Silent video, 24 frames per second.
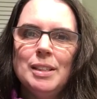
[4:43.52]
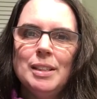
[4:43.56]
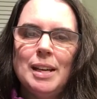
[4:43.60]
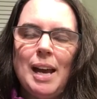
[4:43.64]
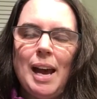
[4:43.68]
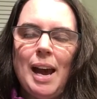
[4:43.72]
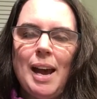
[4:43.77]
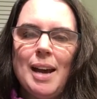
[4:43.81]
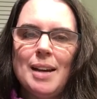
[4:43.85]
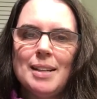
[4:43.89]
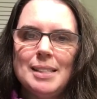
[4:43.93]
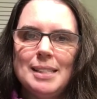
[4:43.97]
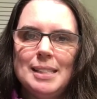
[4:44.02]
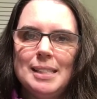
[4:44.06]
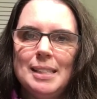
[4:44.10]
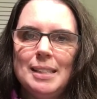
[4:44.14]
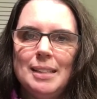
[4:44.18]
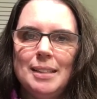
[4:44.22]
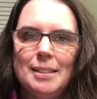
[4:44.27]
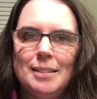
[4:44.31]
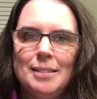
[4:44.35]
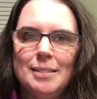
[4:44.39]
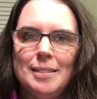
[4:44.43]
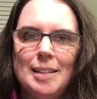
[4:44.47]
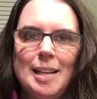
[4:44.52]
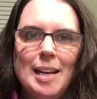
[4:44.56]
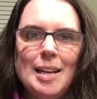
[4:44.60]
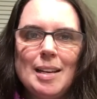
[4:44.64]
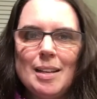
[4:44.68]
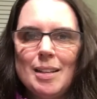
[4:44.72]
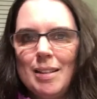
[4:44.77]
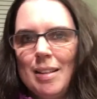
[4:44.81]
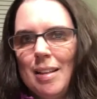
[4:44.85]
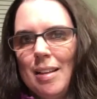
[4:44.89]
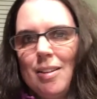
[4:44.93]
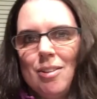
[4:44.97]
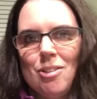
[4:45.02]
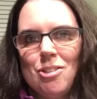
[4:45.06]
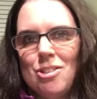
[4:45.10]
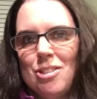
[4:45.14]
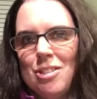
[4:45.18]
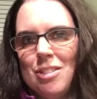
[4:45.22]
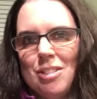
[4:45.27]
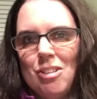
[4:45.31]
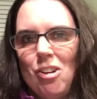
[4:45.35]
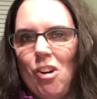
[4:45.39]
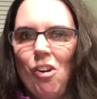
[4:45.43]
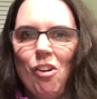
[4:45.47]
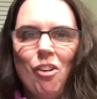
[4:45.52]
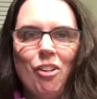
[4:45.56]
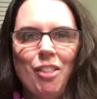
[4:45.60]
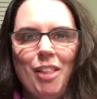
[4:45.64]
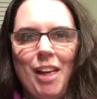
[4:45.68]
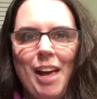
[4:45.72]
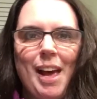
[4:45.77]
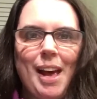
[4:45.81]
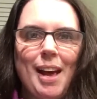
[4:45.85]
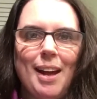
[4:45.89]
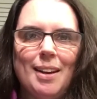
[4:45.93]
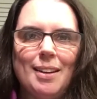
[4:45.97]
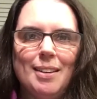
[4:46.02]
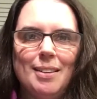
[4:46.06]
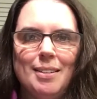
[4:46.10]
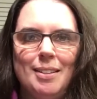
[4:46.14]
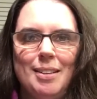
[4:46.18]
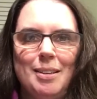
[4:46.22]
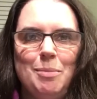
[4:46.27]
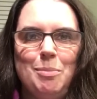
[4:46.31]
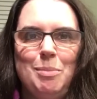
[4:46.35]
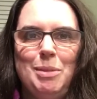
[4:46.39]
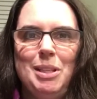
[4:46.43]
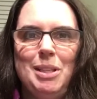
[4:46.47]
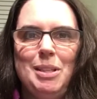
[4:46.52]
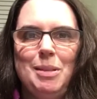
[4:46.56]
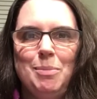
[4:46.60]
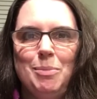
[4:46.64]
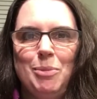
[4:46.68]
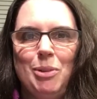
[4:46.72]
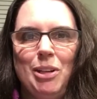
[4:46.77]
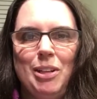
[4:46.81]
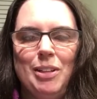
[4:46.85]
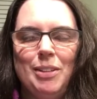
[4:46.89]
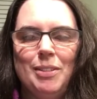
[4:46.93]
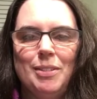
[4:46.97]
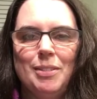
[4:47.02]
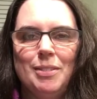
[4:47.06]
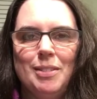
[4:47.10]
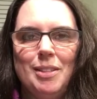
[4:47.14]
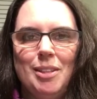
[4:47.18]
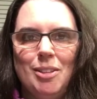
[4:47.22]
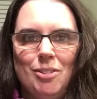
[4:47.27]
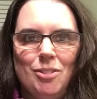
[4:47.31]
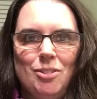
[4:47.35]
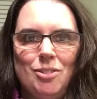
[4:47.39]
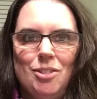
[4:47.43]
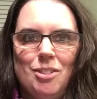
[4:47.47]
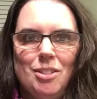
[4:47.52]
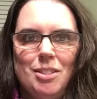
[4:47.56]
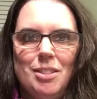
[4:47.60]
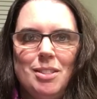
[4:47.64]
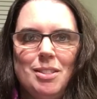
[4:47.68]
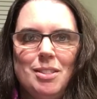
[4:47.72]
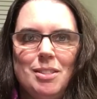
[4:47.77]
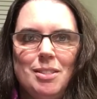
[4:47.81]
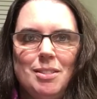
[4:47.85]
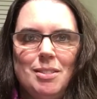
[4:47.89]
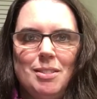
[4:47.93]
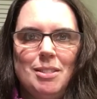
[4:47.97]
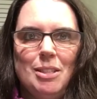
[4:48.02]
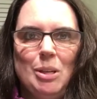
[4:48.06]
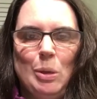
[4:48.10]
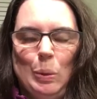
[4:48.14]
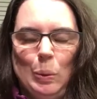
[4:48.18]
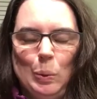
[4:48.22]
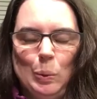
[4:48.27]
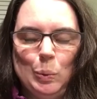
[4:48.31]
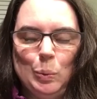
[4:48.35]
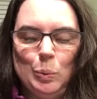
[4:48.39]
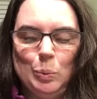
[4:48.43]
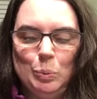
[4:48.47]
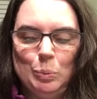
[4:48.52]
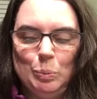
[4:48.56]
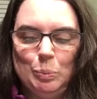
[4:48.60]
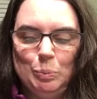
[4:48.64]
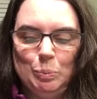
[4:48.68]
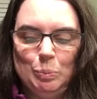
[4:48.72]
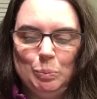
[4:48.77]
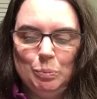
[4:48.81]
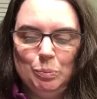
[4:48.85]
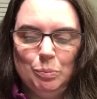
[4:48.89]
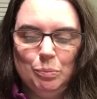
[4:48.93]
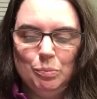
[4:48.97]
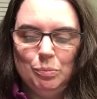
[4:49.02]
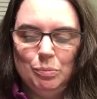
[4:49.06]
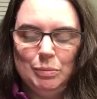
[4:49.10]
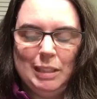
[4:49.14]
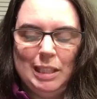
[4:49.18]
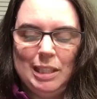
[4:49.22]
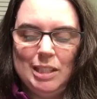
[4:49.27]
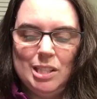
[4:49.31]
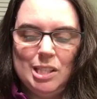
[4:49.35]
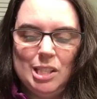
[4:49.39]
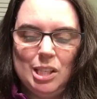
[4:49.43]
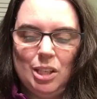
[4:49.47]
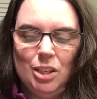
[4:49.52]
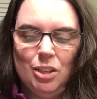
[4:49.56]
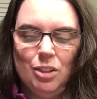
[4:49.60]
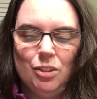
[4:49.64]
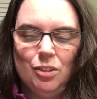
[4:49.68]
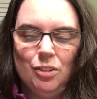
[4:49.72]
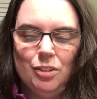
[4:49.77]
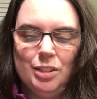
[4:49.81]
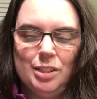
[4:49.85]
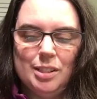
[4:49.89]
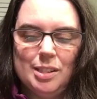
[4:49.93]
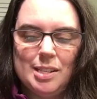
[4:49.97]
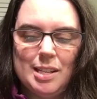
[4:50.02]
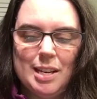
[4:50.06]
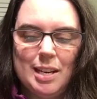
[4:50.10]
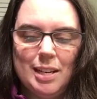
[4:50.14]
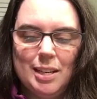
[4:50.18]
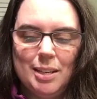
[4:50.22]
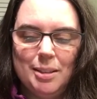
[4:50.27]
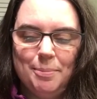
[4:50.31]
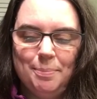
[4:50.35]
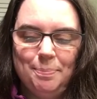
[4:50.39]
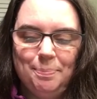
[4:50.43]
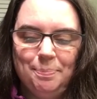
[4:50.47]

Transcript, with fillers: acting like they're just all that, and meanwhile they're just so insecure inside.